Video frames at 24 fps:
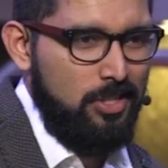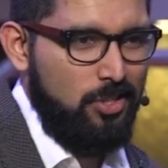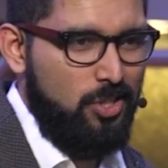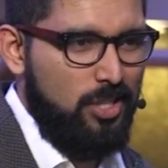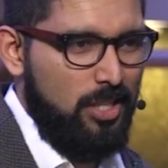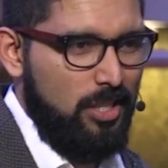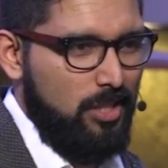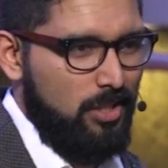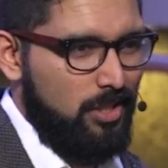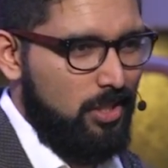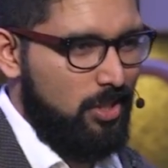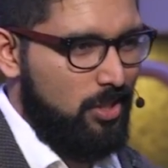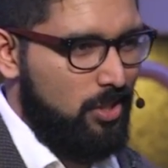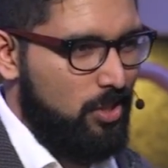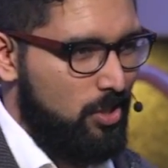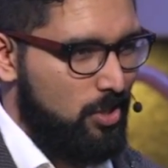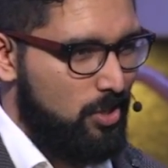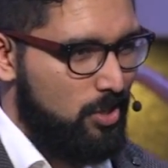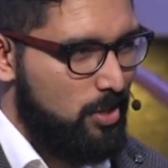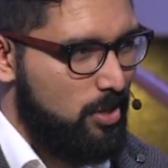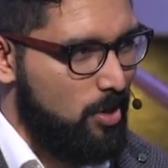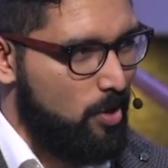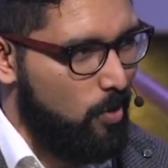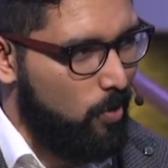Jesus
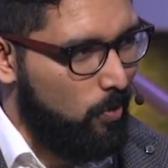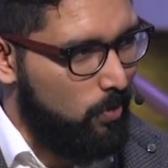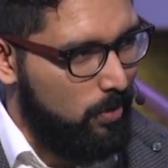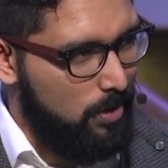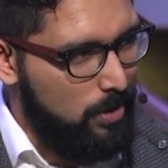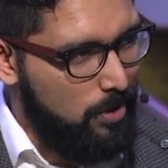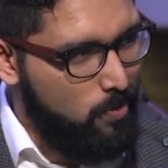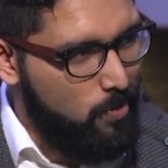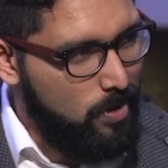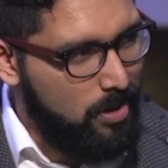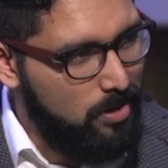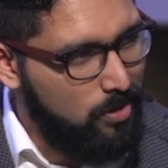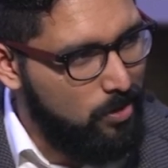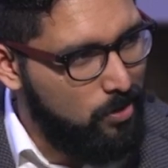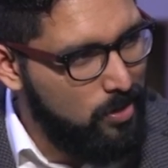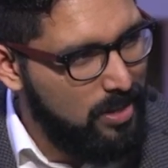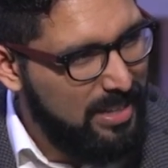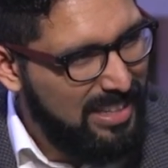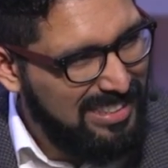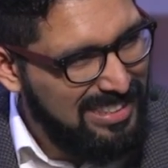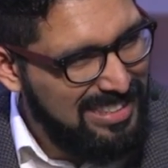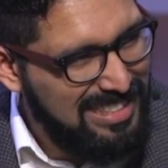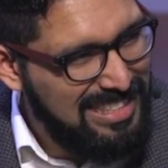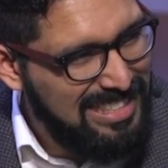is the only one who
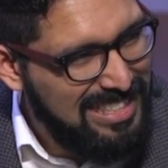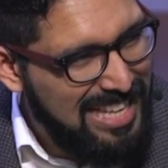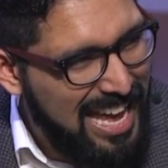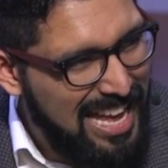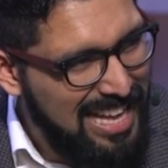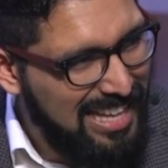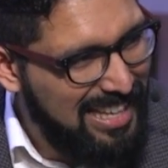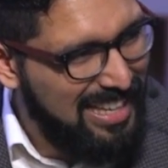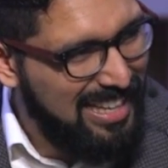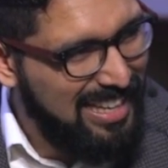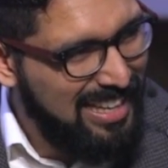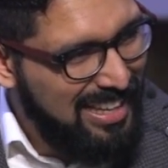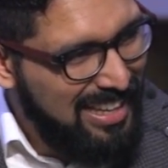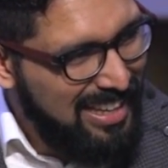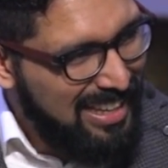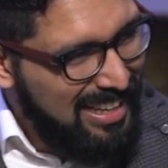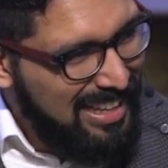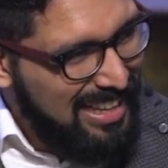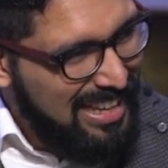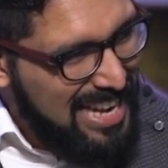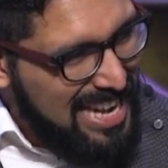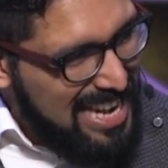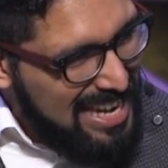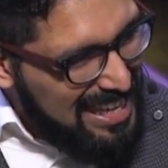can take
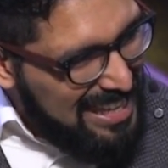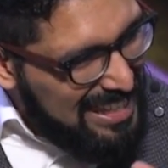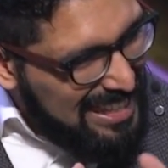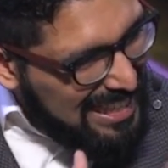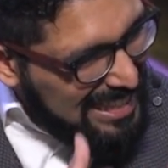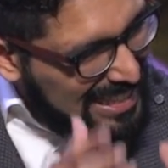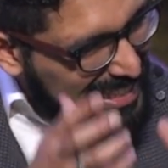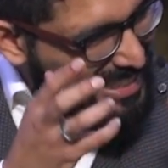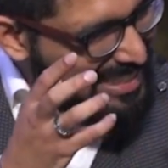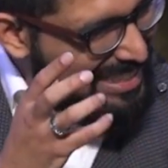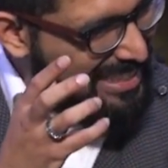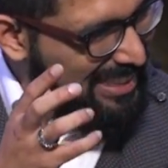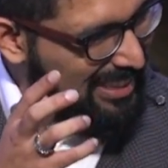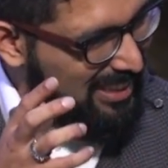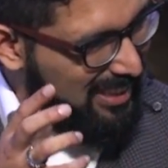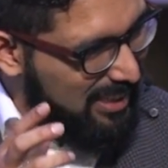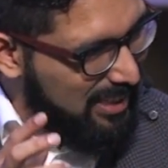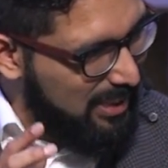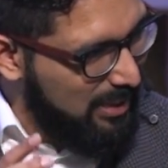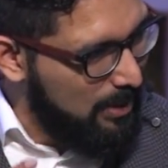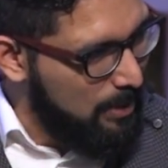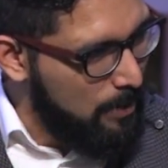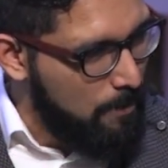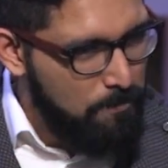little
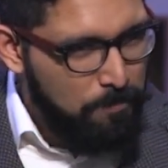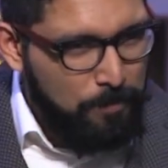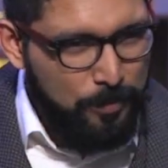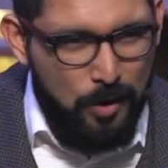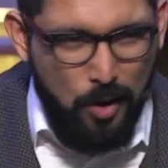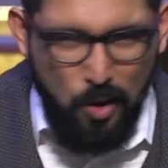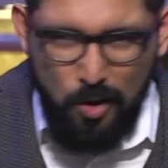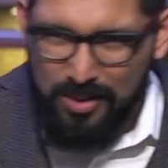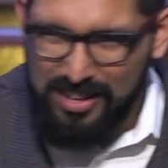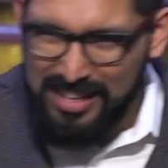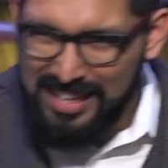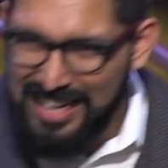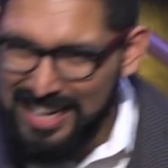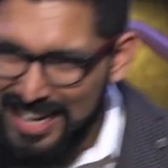or